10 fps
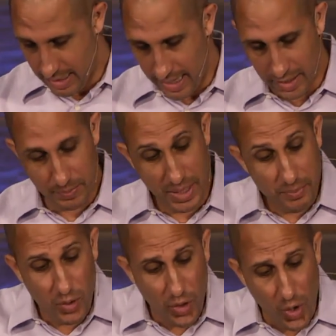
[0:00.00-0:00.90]
And the
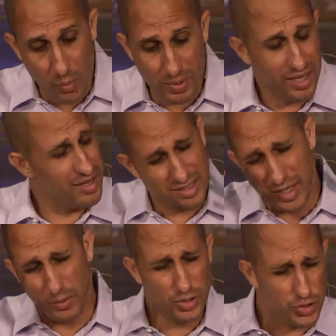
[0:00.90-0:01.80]
people, though, because
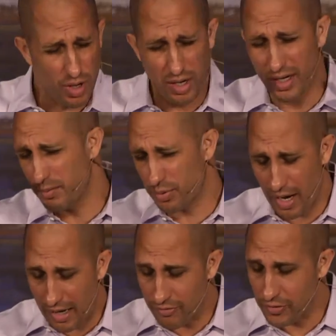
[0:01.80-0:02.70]
they were drunk and
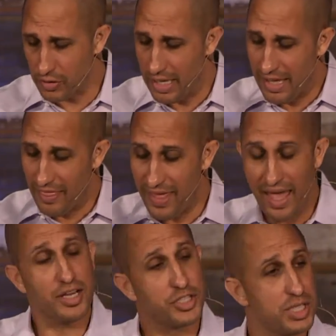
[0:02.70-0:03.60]
prideful, they
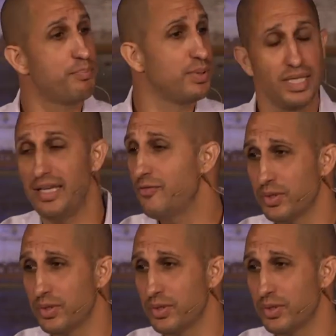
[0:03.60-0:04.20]
actually believed